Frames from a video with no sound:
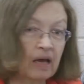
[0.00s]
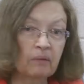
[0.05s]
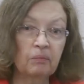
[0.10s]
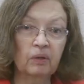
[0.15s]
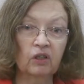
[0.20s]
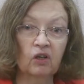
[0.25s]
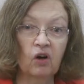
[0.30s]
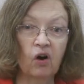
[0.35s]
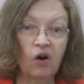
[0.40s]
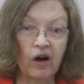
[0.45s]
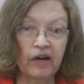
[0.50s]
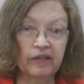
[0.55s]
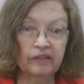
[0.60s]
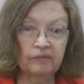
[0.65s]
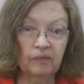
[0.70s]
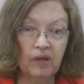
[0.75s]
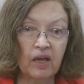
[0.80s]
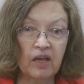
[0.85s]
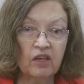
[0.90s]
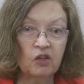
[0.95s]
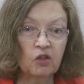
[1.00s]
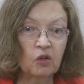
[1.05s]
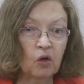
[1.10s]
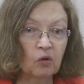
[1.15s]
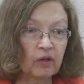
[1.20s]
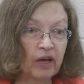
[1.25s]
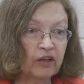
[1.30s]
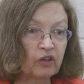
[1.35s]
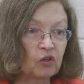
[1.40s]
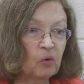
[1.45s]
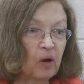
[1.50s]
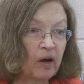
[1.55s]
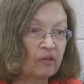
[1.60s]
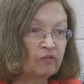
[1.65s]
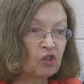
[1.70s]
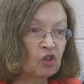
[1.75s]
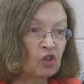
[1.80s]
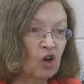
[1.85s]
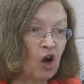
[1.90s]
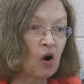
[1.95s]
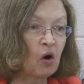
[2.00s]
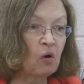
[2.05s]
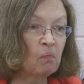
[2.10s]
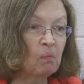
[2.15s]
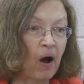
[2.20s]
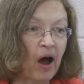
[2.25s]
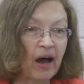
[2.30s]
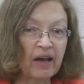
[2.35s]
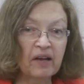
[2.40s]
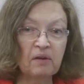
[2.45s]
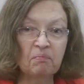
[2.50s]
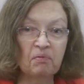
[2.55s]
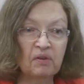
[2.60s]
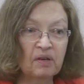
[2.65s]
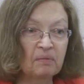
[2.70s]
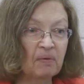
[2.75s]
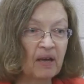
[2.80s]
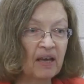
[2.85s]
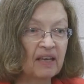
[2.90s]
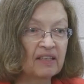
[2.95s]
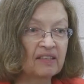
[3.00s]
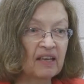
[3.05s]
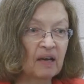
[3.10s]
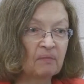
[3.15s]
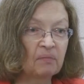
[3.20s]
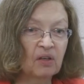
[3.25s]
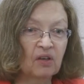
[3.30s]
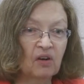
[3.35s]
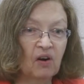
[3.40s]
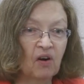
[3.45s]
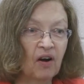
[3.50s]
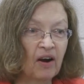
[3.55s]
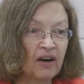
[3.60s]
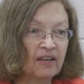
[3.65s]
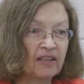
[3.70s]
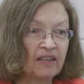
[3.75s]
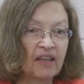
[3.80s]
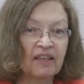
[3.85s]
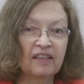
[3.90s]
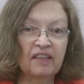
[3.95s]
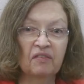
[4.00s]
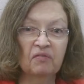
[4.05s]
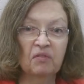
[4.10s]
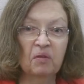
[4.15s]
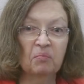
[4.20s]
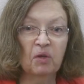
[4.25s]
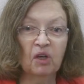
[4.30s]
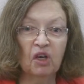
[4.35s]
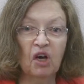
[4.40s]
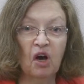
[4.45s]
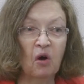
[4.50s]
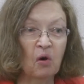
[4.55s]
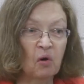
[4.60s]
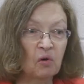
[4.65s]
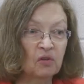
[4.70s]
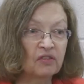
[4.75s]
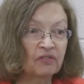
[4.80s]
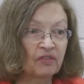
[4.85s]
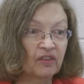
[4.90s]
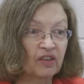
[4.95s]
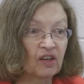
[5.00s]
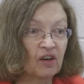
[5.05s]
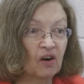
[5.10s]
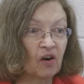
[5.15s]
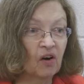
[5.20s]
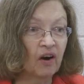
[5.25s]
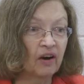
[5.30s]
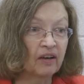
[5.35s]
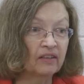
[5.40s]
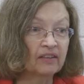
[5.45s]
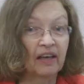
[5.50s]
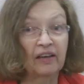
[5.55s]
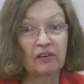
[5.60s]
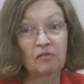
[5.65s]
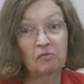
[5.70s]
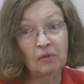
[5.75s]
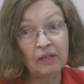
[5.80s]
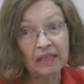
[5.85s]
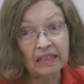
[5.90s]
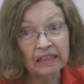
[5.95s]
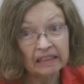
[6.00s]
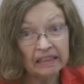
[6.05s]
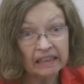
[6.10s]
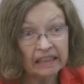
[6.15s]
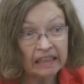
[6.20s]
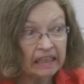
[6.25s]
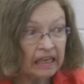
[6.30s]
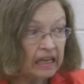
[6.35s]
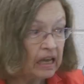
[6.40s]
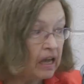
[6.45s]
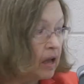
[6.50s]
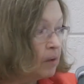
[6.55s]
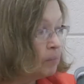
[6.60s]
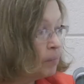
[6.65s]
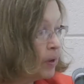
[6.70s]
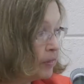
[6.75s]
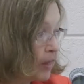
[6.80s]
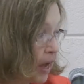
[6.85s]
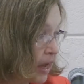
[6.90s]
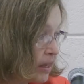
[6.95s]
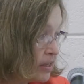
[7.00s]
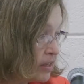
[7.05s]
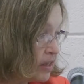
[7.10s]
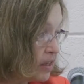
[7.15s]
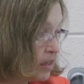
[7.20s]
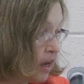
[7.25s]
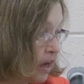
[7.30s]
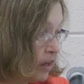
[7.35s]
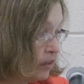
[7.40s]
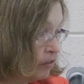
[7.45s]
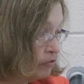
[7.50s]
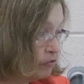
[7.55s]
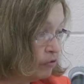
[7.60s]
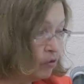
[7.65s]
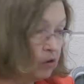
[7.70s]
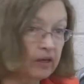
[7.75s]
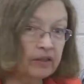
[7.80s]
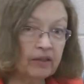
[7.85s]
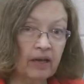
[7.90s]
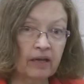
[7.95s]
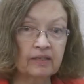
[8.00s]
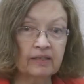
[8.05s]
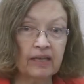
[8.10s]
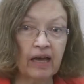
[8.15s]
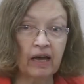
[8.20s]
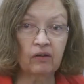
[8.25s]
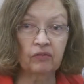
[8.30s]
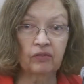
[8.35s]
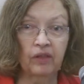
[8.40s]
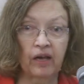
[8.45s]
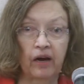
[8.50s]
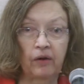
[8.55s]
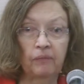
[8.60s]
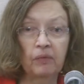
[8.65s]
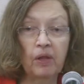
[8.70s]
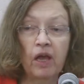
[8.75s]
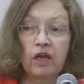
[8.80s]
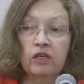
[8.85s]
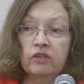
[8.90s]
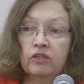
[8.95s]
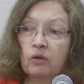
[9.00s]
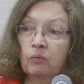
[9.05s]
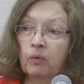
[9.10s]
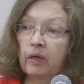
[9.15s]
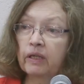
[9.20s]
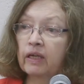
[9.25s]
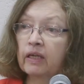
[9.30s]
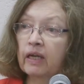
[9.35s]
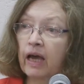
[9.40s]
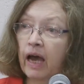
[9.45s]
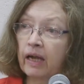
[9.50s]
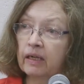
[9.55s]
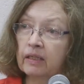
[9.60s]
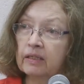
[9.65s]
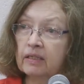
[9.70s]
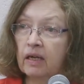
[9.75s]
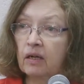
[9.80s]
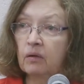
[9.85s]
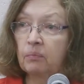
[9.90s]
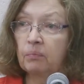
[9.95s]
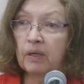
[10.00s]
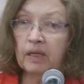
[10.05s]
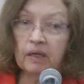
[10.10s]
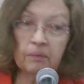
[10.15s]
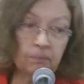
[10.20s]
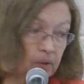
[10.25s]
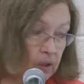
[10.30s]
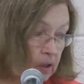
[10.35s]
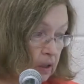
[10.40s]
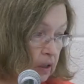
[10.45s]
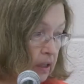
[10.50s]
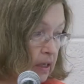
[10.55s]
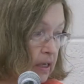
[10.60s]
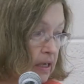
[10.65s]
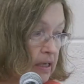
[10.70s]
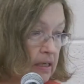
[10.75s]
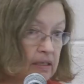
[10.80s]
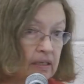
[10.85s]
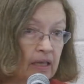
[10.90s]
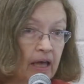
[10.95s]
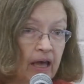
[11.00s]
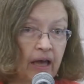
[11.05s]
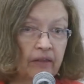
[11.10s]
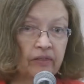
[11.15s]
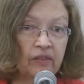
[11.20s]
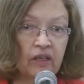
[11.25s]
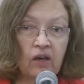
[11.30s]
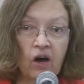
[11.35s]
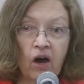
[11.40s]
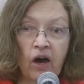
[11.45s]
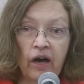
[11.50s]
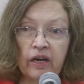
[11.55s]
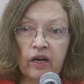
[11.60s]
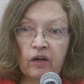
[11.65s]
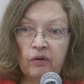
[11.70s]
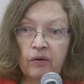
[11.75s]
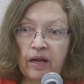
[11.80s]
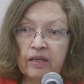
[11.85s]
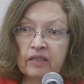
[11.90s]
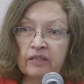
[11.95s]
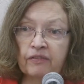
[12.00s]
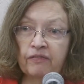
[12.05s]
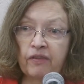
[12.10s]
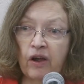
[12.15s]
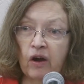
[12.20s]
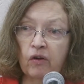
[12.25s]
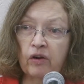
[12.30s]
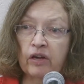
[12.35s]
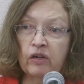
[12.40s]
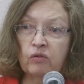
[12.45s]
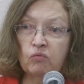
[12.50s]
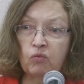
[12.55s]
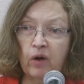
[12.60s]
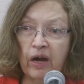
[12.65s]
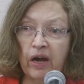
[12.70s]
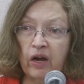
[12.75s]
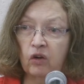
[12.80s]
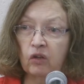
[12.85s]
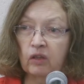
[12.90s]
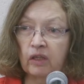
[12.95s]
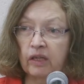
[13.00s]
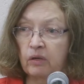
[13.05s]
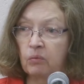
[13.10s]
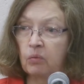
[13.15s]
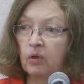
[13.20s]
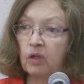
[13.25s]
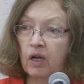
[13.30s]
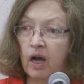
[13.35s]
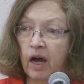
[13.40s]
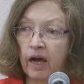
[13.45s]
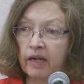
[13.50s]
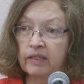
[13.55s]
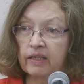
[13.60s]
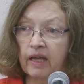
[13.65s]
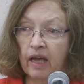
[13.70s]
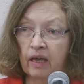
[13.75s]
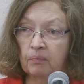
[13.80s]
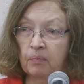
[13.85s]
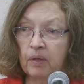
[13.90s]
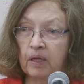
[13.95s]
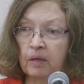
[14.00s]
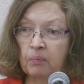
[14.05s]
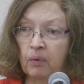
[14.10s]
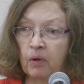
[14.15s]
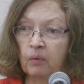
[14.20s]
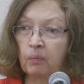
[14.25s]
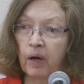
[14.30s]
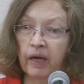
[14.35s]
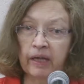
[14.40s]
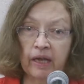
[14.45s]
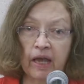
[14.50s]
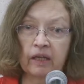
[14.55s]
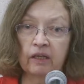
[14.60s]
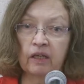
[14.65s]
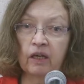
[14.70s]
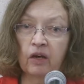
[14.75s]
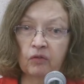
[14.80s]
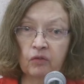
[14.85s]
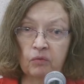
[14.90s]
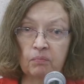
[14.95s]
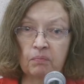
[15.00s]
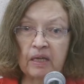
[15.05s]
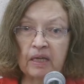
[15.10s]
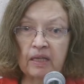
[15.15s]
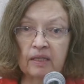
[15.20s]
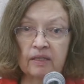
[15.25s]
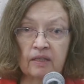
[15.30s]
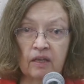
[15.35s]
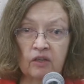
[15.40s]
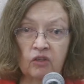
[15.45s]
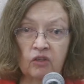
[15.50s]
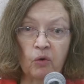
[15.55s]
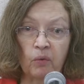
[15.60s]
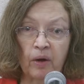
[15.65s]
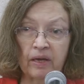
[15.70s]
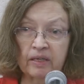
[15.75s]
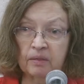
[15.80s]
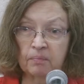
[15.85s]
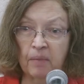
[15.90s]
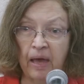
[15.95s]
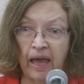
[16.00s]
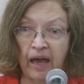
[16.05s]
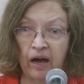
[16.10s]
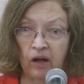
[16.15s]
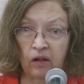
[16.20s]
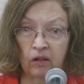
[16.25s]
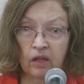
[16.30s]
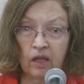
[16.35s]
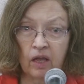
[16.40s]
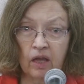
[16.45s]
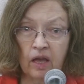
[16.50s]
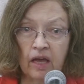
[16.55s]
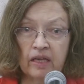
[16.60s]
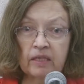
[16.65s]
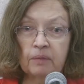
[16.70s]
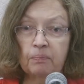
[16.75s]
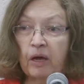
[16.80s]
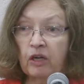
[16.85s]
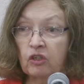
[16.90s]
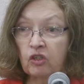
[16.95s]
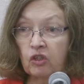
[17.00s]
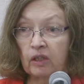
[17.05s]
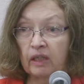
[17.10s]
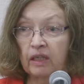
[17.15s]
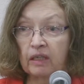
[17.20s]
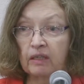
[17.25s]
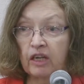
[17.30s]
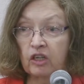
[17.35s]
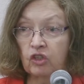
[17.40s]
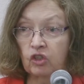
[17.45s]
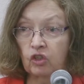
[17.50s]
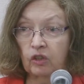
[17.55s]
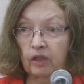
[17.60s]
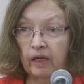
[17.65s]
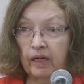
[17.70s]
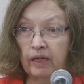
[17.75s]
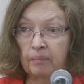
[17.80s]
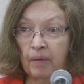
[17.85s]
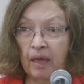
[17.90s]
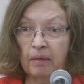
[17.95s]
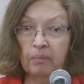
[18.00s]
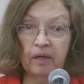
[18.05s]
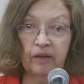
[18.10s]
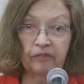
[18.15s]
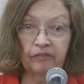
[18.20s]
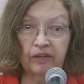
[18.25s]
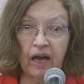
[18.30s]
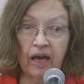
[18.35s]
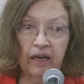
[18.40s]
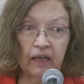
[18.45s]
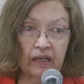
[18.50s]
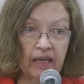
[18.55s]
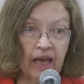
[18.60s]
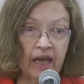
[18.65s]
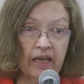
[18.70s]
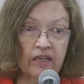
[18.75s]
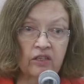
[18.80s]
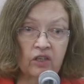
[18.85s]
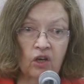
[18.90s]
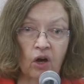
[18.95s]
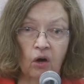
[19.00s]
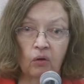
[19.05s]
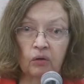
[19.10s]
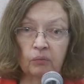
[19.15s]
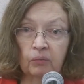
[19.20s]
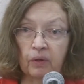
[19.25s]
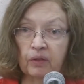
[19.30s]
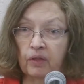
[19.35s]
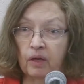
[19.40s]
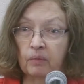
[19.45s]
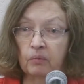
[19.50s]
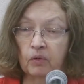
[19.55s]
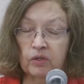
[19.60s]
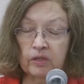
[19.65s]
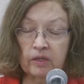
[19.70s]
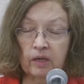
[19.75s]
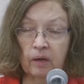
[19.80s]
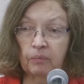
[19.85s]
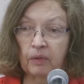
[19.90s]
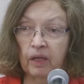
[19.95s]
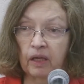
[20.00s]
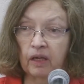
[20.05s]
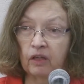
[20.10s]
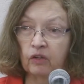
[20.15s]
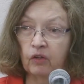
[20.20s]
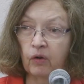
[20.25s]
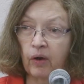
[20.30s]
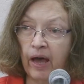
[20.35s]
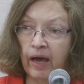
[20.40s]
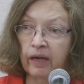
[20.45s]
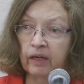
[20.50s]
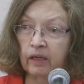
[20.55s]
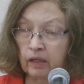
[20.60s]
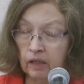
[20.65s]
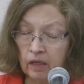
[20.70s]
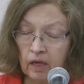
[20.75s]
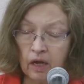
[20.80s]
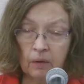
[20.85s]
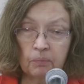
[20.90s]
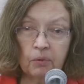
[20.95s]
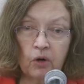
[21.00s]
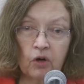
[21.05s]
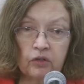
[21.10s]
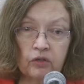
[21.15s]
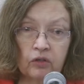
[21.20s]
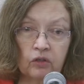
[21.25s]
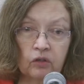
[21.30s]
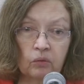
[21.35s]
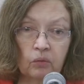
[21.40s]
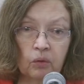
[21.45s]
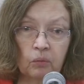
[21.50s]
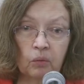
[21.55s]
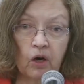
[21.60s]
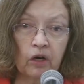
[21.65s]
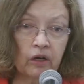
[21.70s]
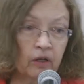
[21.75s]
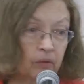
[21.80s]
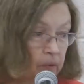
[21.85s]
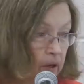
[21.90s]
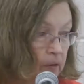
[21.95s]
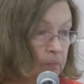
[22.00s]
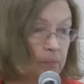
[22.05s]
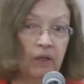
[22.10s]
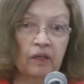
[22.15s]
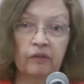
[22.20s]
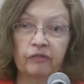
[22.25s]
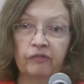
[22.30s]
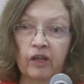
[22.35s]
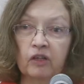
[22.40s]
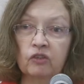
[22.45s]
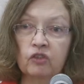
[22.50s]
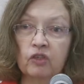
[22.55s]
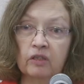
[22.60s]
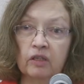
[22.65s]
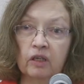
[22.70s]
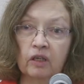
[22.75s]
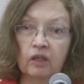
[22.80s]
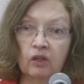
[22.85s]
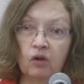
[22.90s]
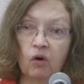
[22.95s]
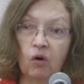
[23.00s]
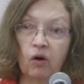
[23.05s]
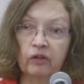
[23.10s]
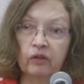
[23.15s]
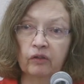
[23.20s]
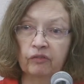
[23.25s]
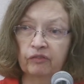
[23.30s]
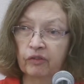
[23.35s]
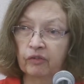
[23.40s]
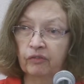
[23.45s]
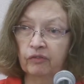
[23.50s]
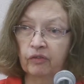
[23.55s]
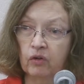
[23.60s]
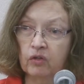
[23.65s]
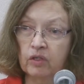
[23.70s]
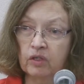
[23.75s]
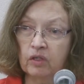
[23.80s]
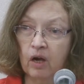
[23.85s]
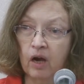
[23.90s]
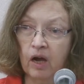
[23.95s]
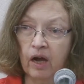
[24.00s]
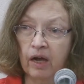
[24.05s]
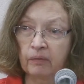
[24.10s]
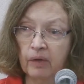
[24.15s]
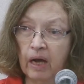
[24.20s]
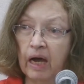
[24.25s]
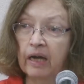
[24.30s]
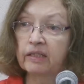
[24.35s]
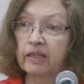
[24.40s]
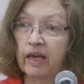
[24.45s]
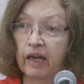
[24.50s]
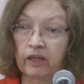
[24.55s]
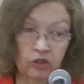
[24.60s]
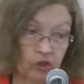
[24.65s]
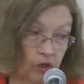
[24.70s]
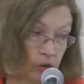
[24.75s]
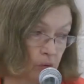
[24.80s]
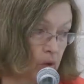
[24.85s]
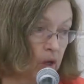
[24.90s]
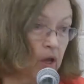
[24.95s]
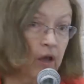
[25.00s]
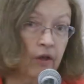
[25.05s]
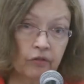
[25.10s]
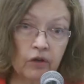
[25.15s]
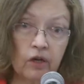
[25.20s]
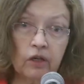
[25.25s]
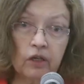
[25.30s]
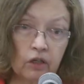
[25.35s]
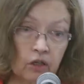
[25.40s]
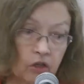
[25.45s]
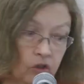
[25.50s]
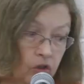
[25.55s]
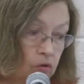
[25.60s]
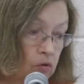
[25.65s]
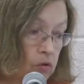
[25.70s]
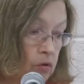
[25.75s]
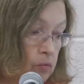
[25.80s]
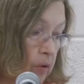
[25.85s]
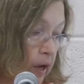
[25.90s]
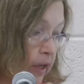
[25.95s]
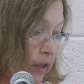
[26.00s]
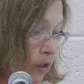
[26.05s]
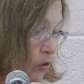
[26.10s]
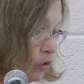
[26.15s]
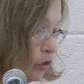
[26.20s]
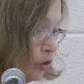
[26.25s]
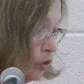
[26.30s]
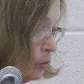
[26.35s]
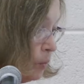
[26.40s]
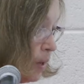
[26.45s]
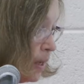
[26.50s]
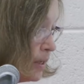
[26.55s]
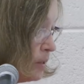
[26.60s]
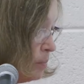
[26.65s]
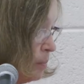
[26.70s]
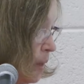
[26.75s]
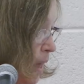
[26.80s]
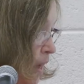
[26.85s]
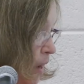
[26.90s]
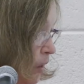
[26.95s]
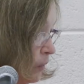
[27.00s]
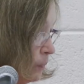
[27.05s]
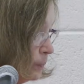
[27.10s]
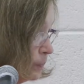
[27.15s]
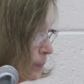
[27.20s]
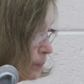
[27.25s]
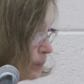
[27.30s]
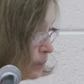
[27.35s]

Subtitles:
debit card. Like you have to go buy a prepaid debit card and then give them the codes for the card. Like, really? But that's the kind of fraud that's out there. So what you got to tell people is that the IRS very rarely will contact people by any other means U.S. mail, especially initially. Maybe if you had a case going with them or something and you had a person you were working with. But if they're just going to call you for the first time, contact you, they're going to use regular U.S. mail.